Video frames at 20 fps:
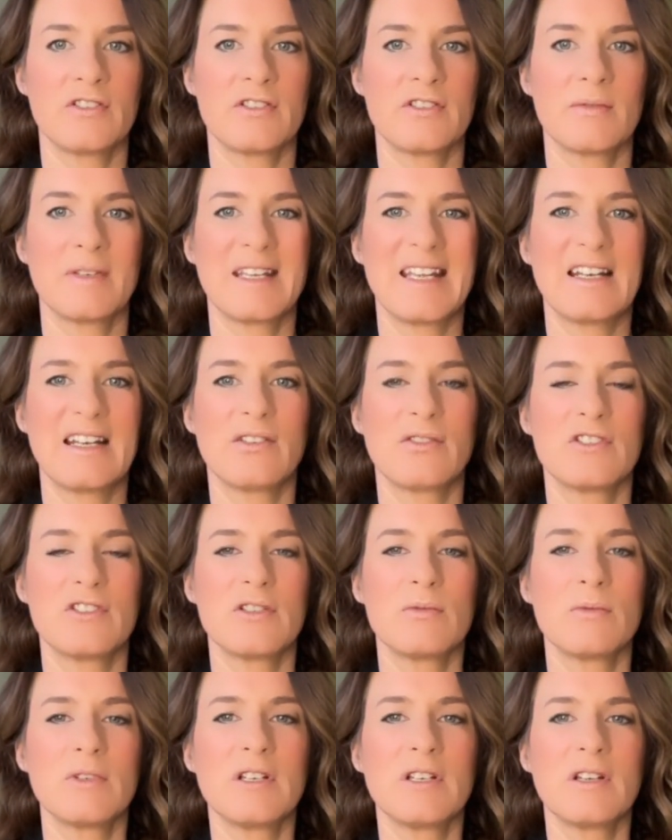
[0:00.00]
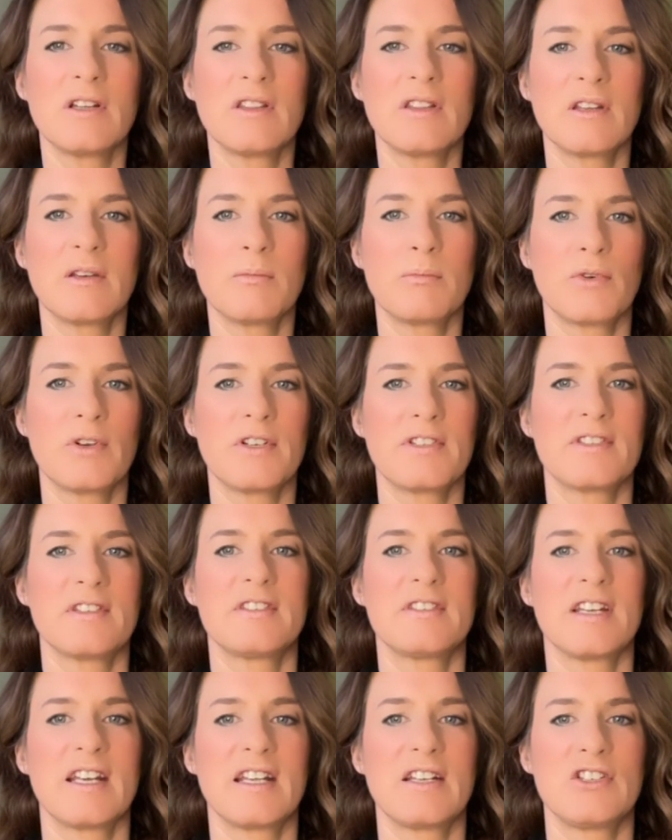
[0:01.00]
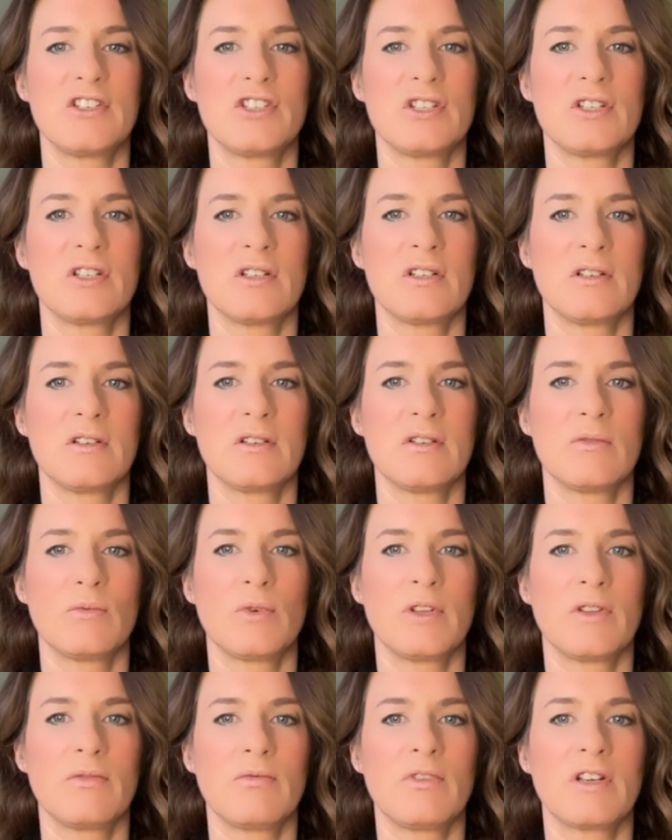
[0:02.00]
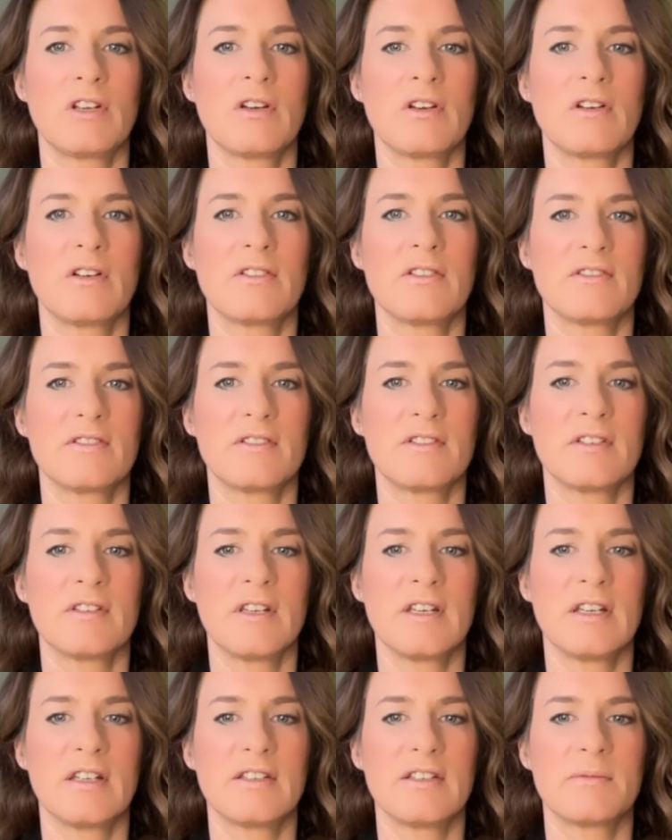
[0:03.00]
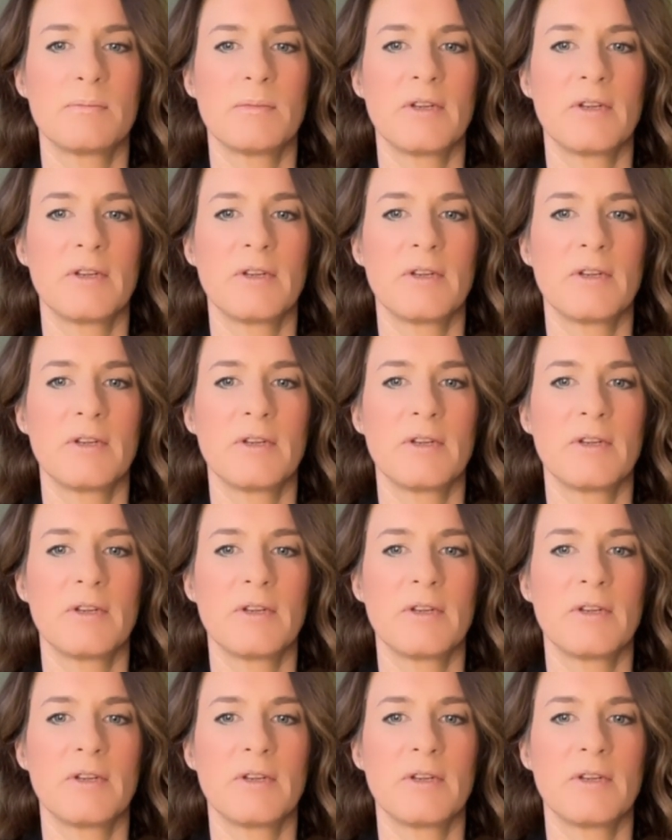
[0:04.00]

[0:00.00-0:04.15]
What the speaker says: So again, I'll do another presentation with regards to this,